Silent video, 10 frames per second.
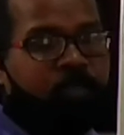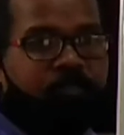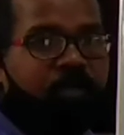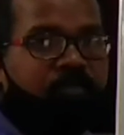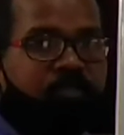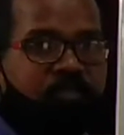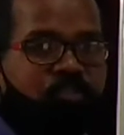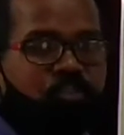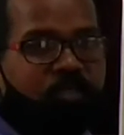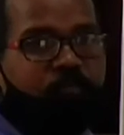That
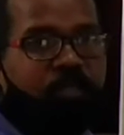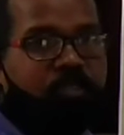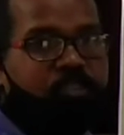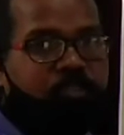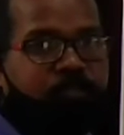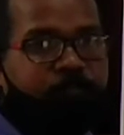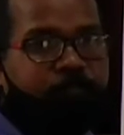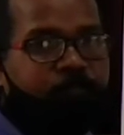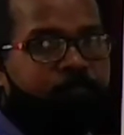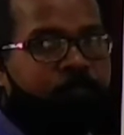is germination.
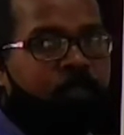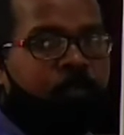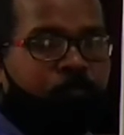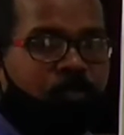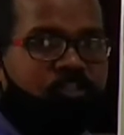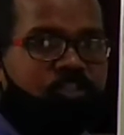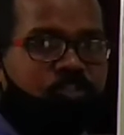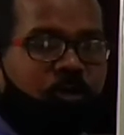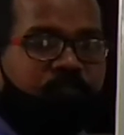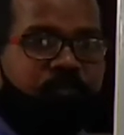
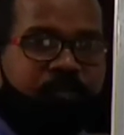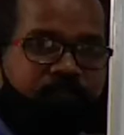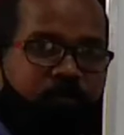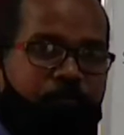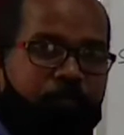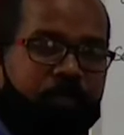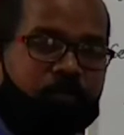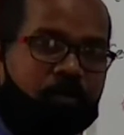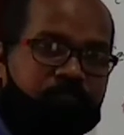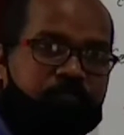Process of development
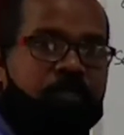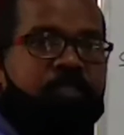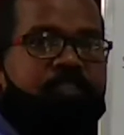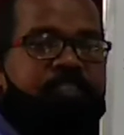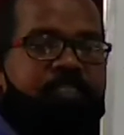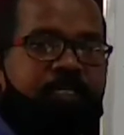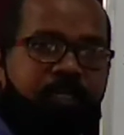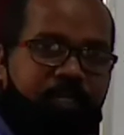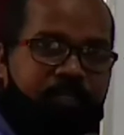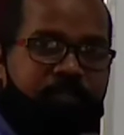of
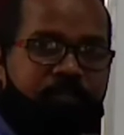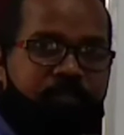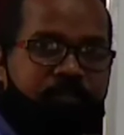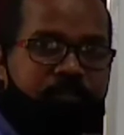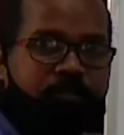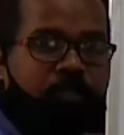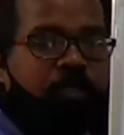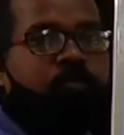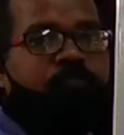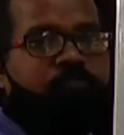seedling
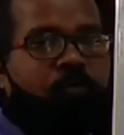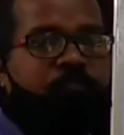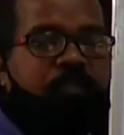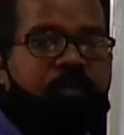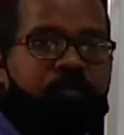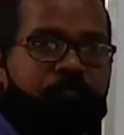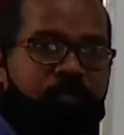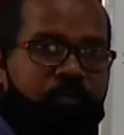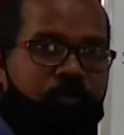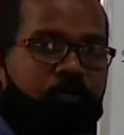from the
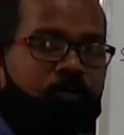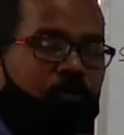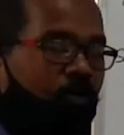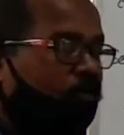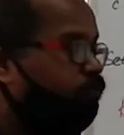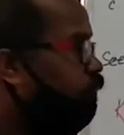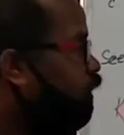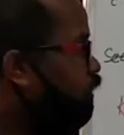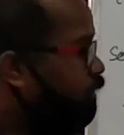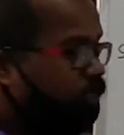embryo of
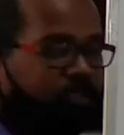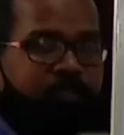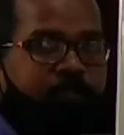a seed.